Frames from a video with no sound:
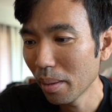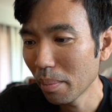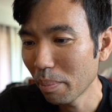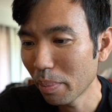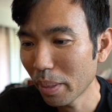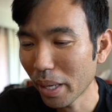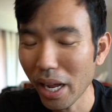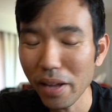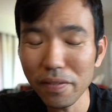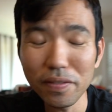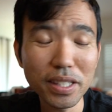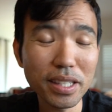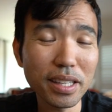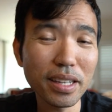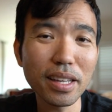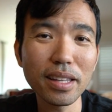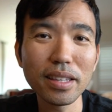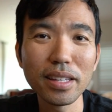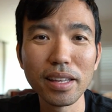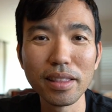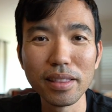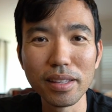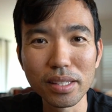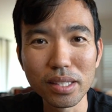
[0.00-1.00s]
But I've seen it
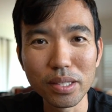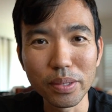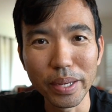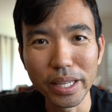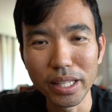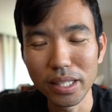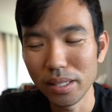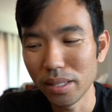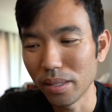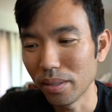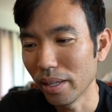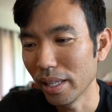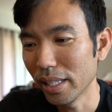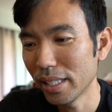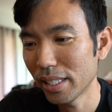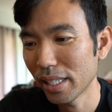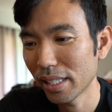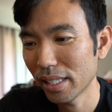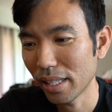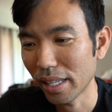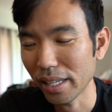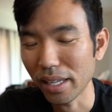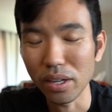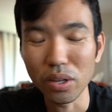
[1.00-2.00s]
done this way too. It's
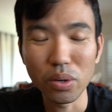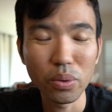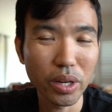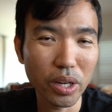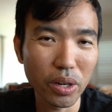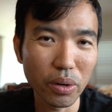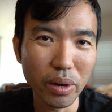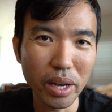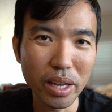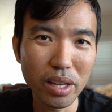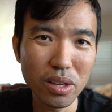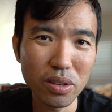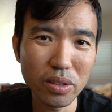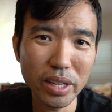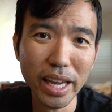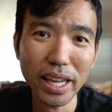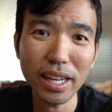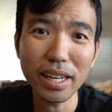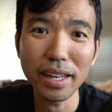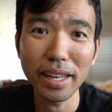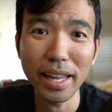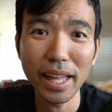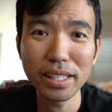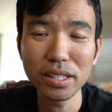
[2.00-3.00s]
just like a quicker way. You
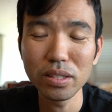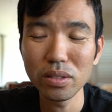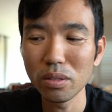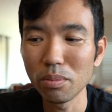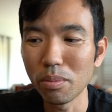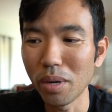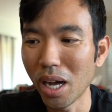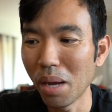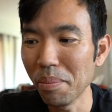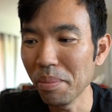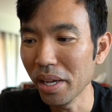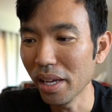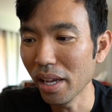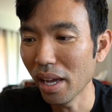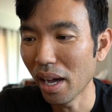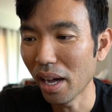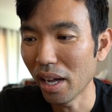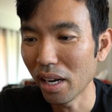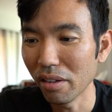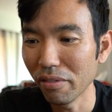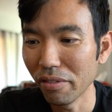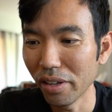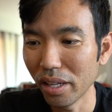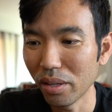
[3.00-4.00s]
get less umami
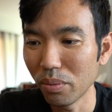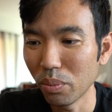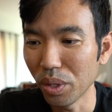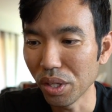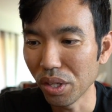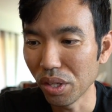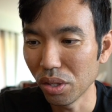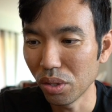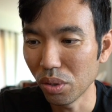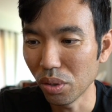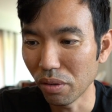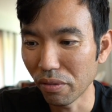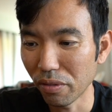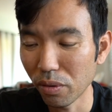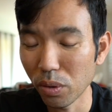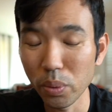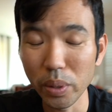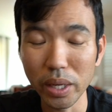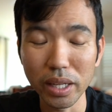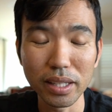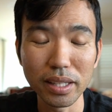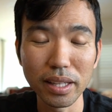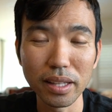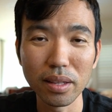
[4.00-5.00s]
out of it when you do it
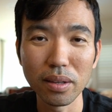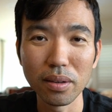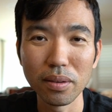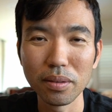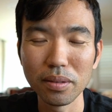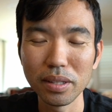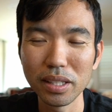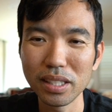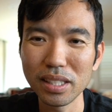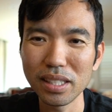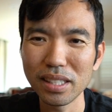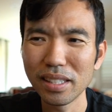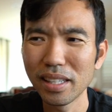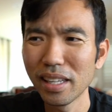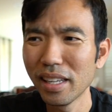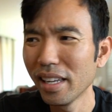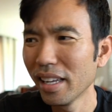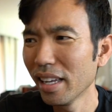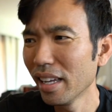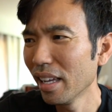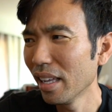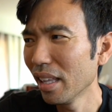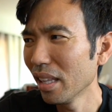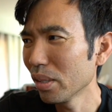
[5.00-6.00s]
quickly though. It's
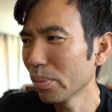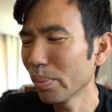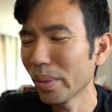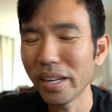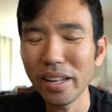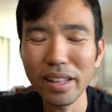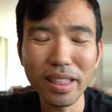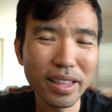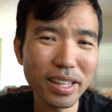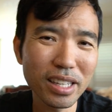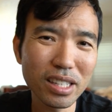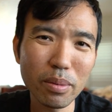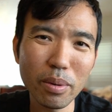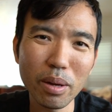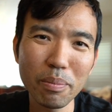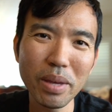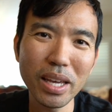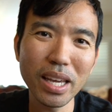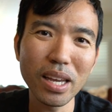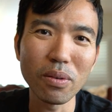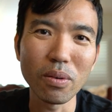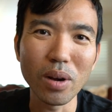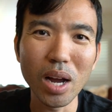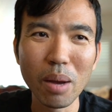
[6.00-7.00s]
one of the things about
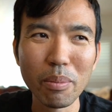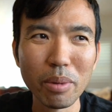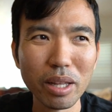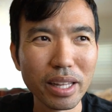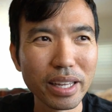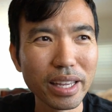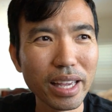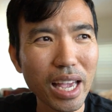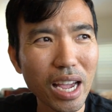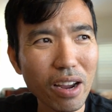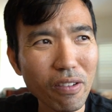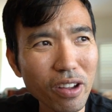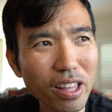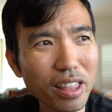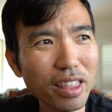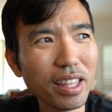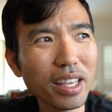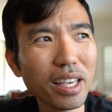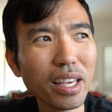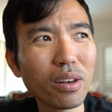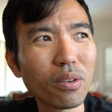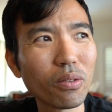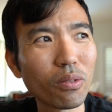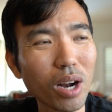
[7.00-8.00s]
making ramen. Like
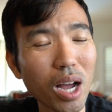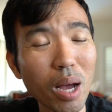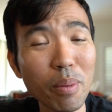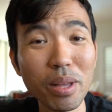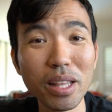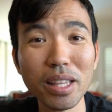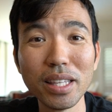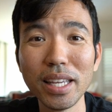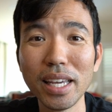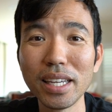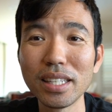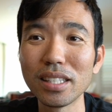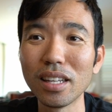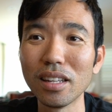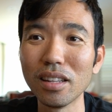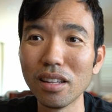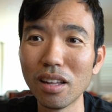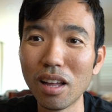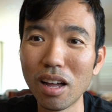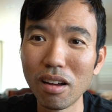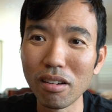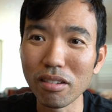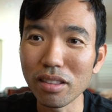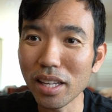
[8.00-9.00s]
everything in ramen takes a
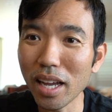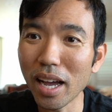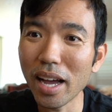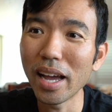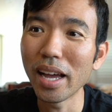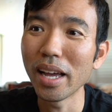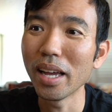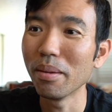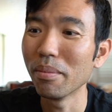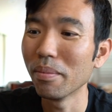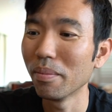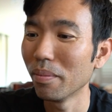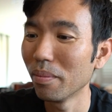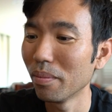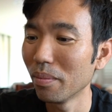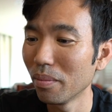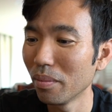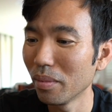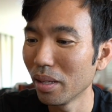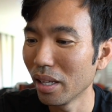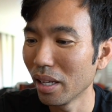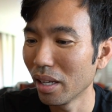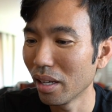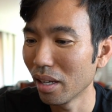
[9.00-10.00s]
long time
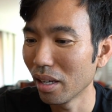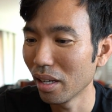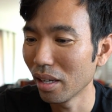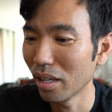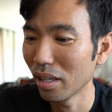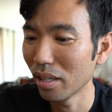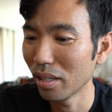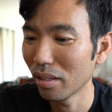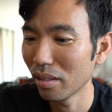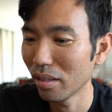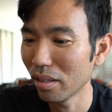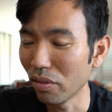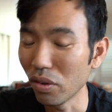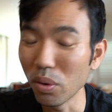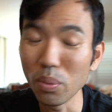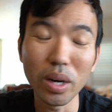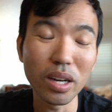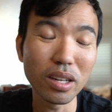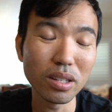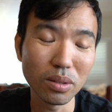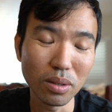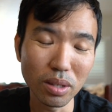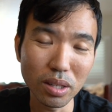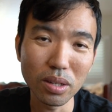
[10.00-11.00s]
if you
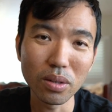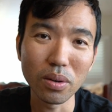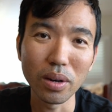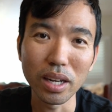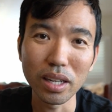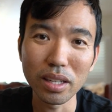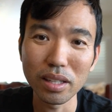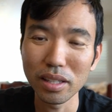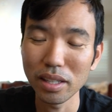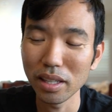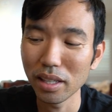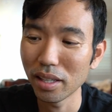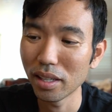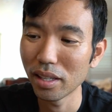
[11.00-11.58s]
want to do it correctly.